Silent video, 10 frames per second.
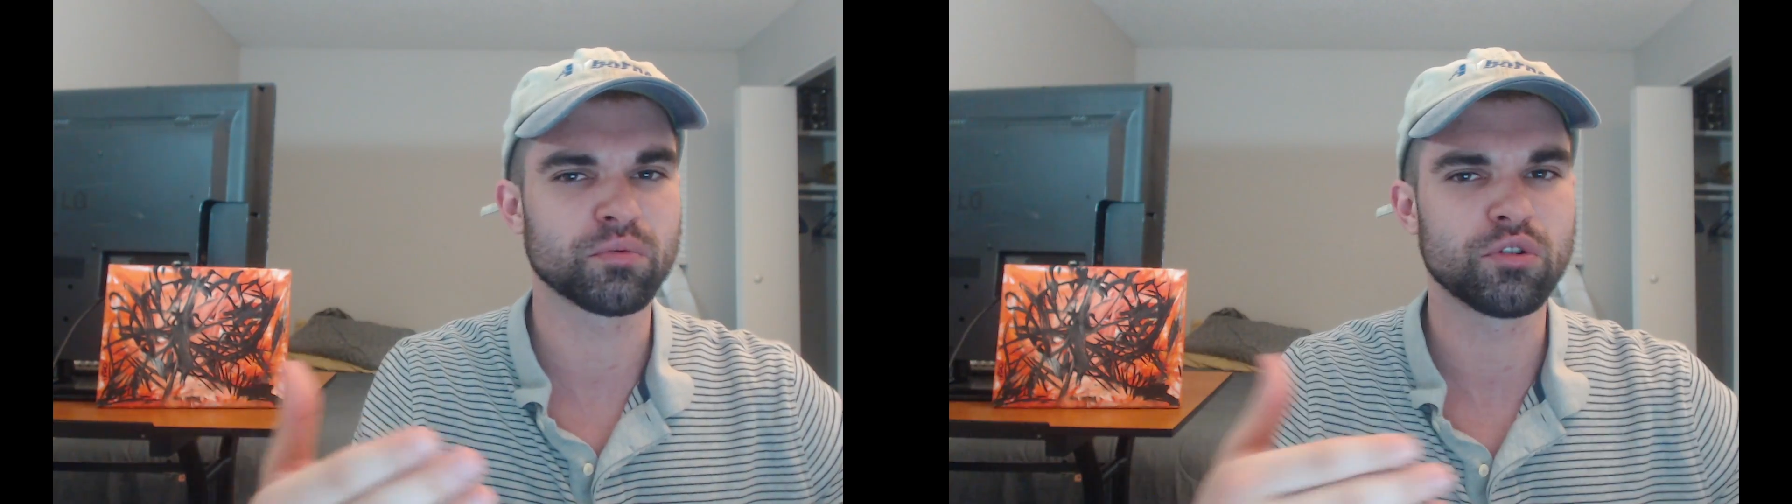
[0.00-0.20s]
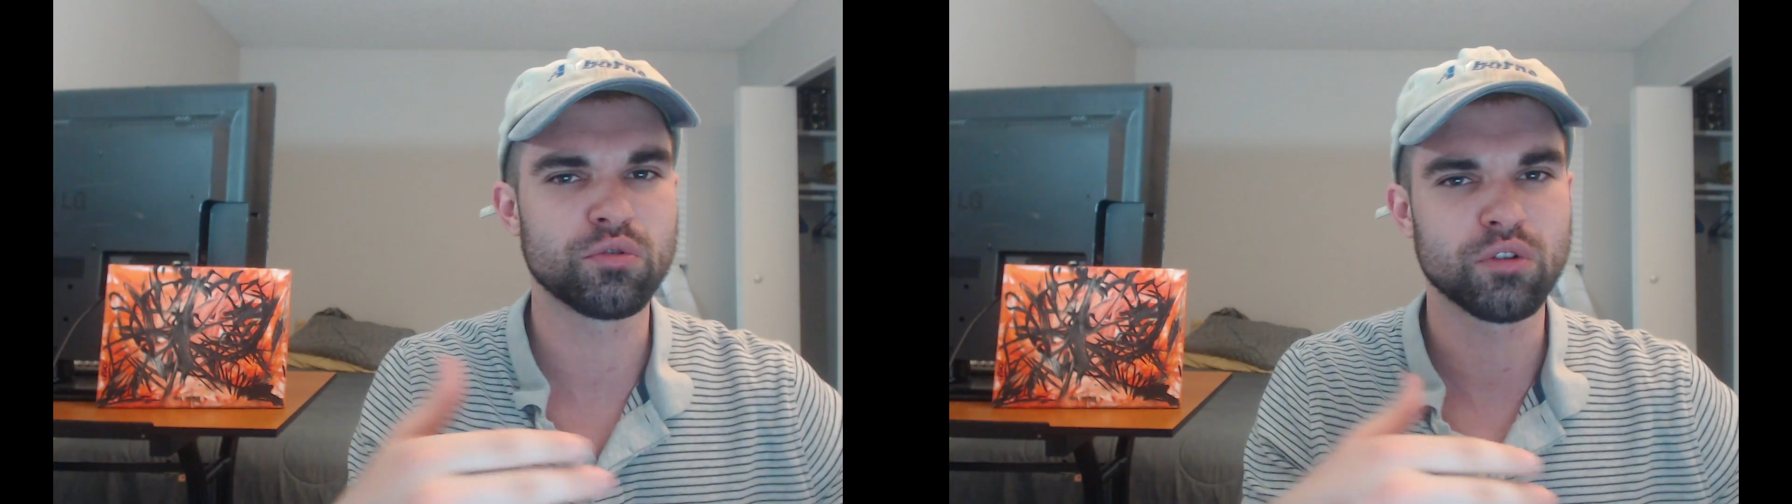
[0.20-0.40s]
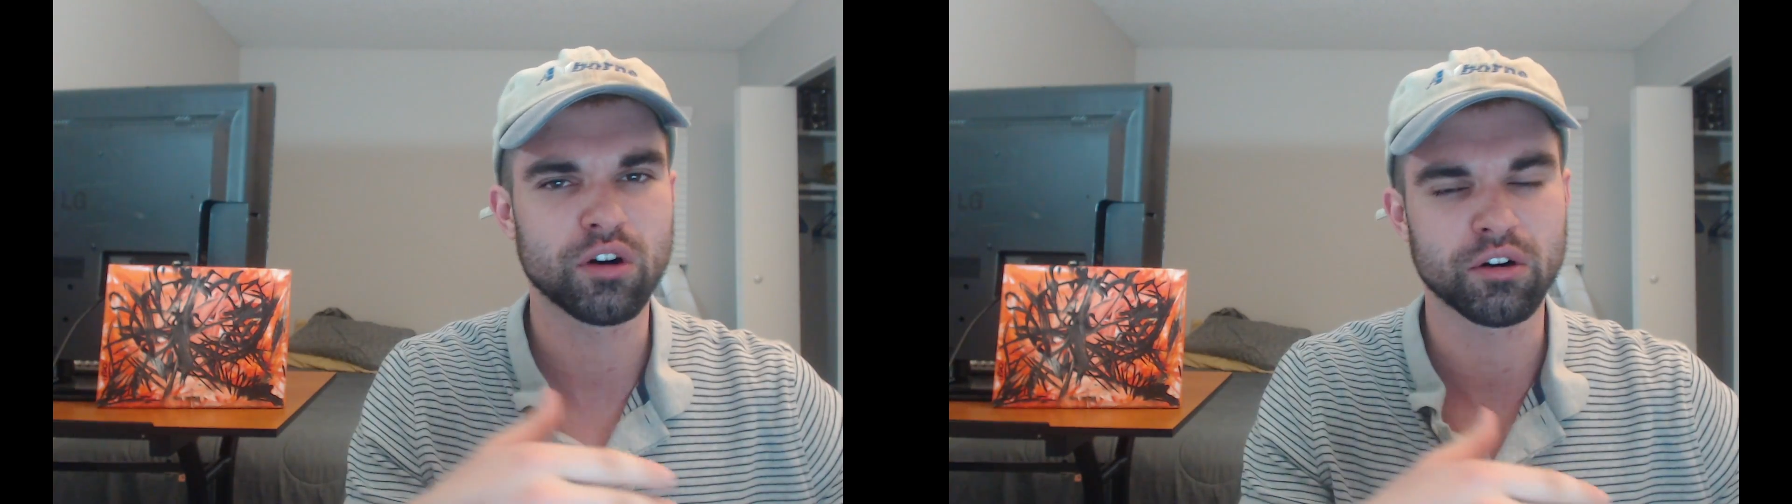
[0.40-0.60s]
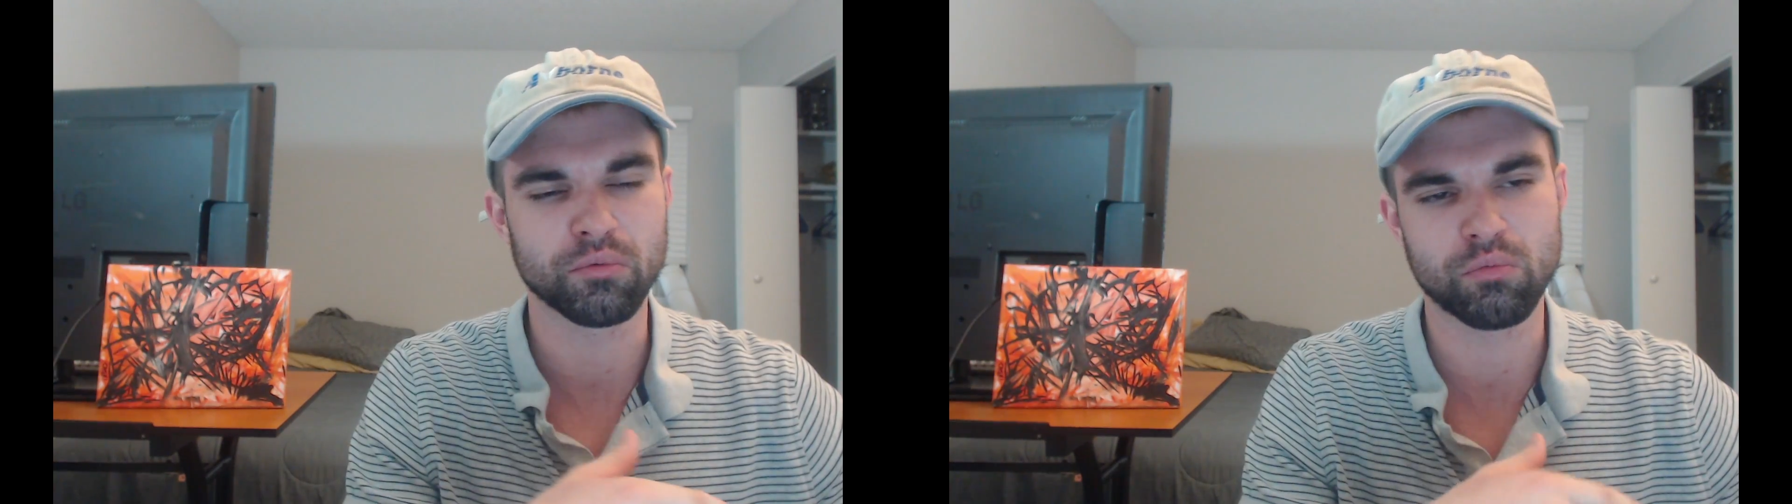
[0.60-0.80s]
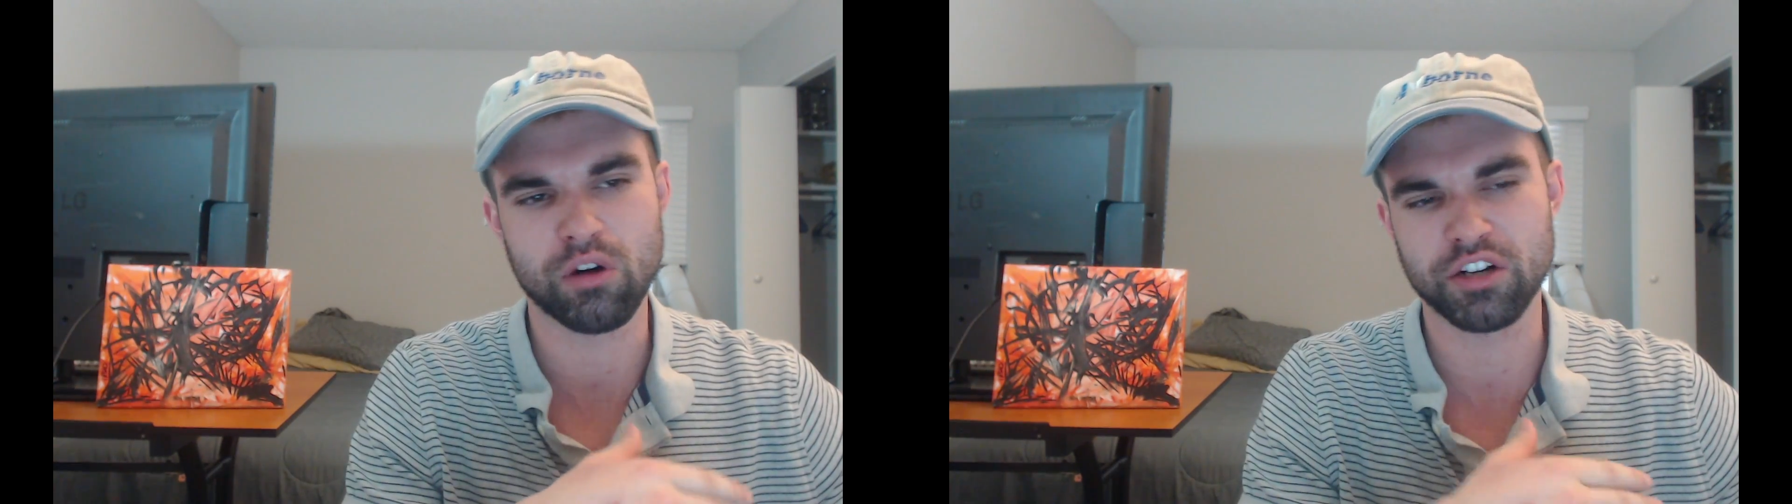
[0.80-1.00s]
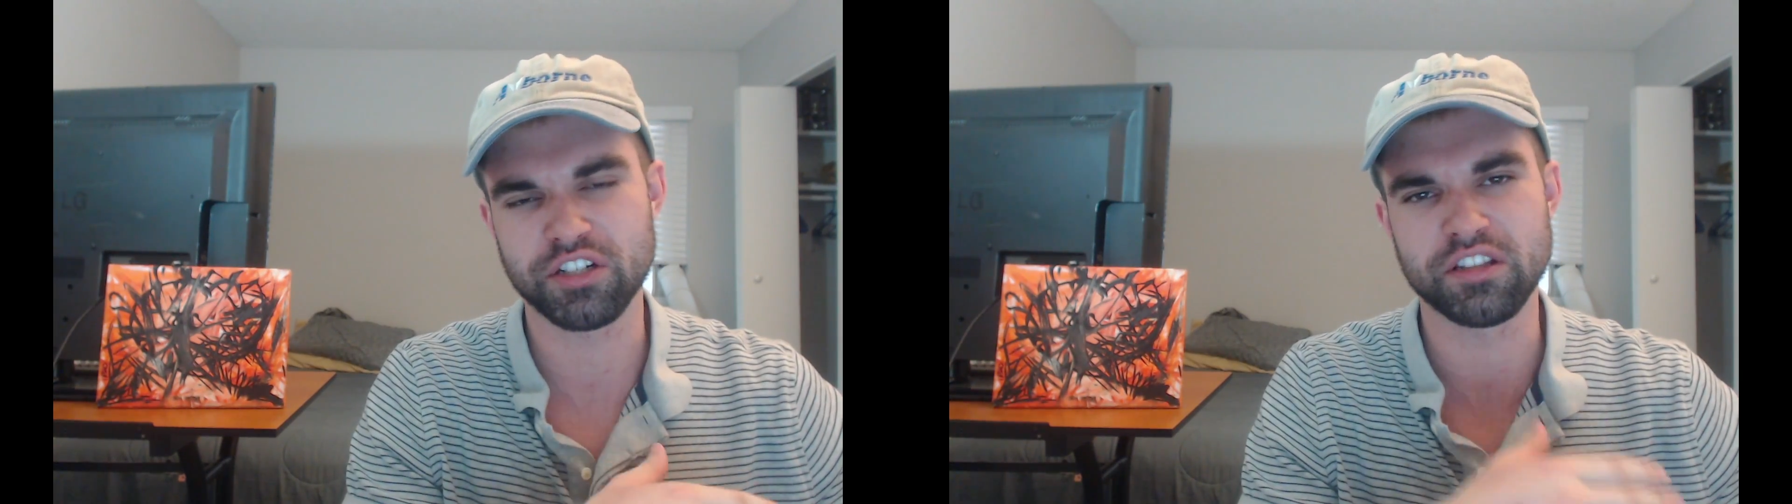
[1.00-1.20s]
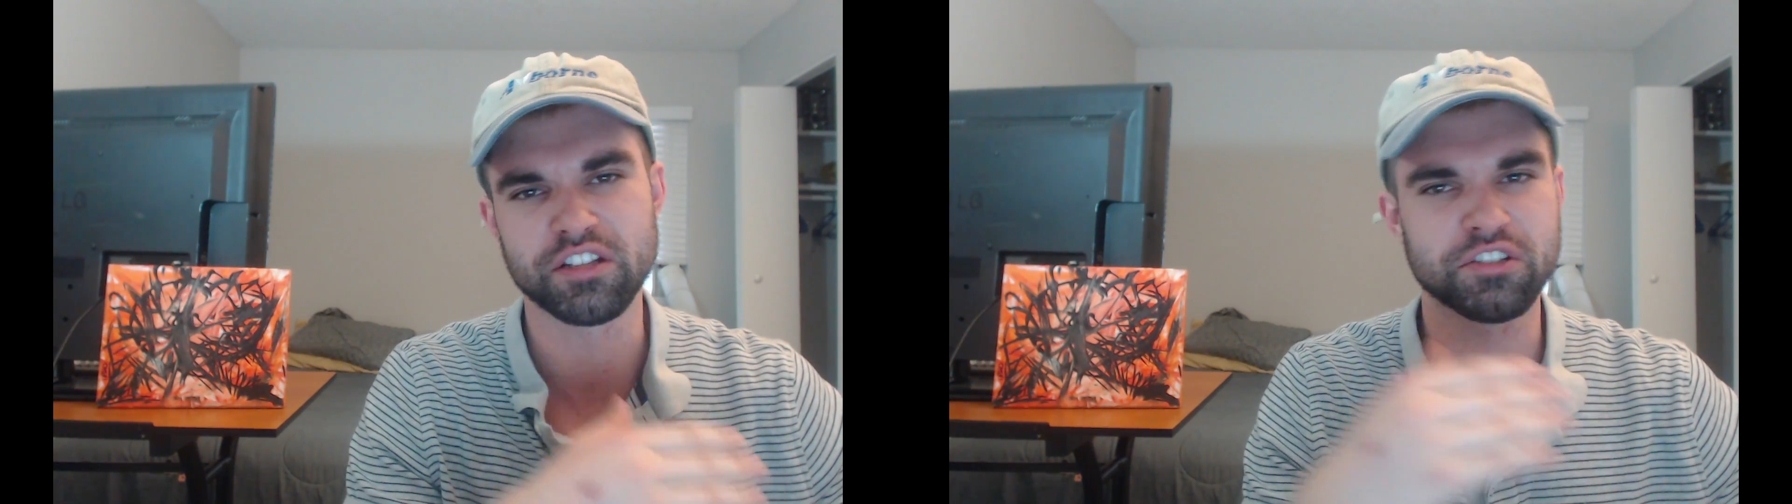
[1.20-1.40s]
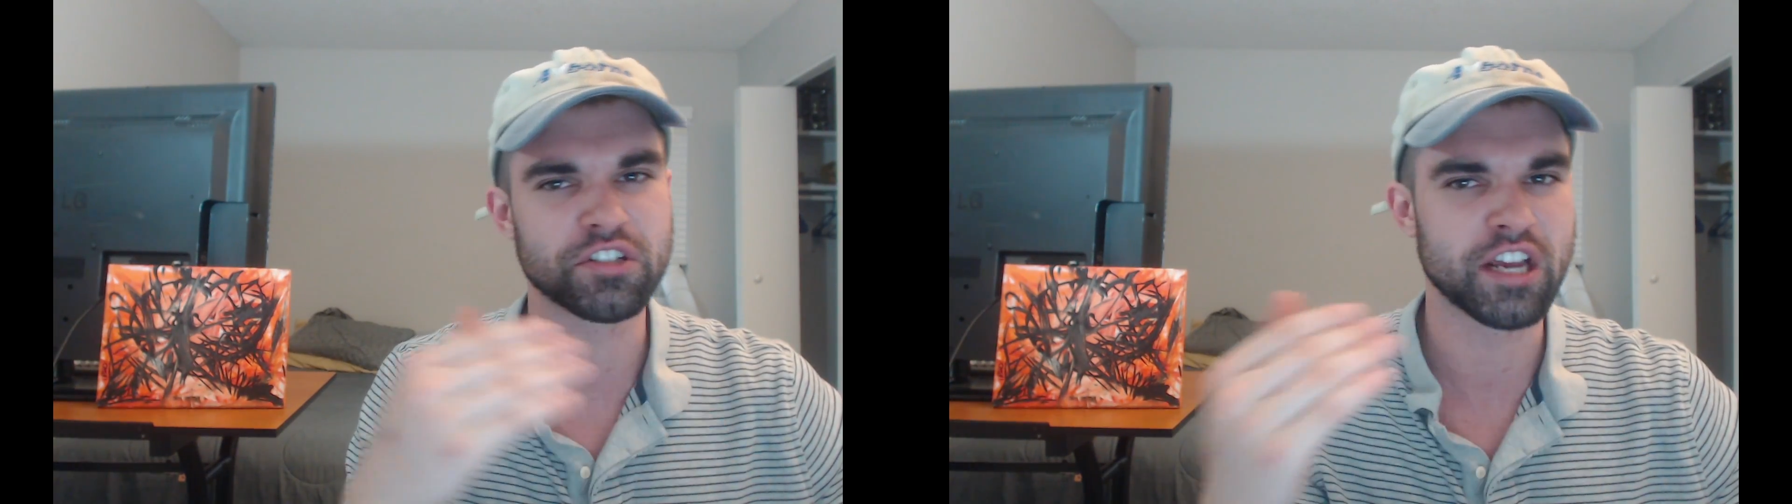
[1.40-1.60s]
who are watching
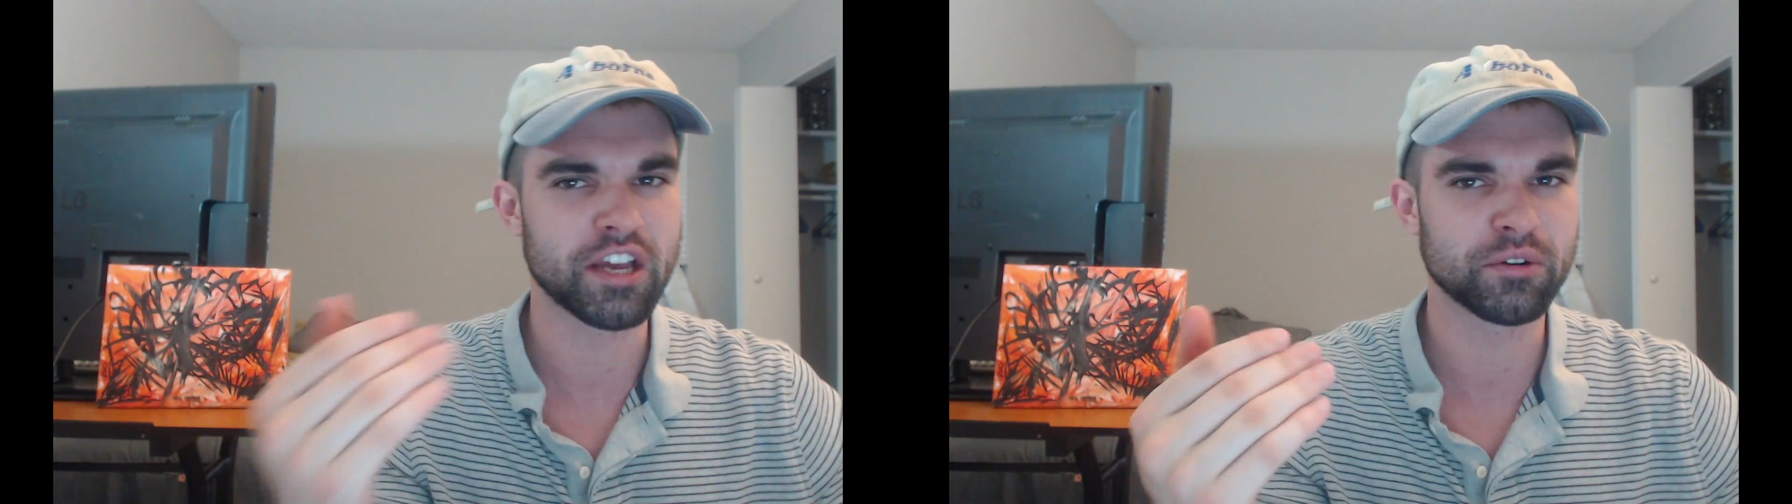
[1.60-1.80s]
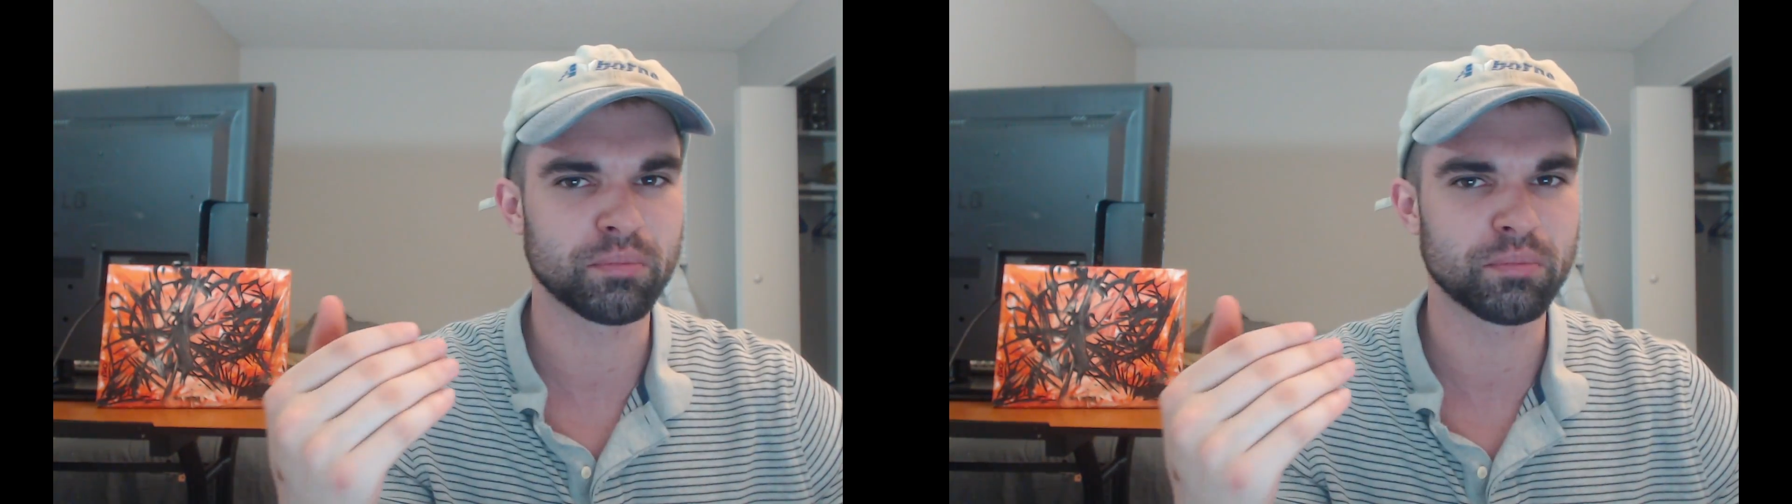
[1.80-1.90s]
this channel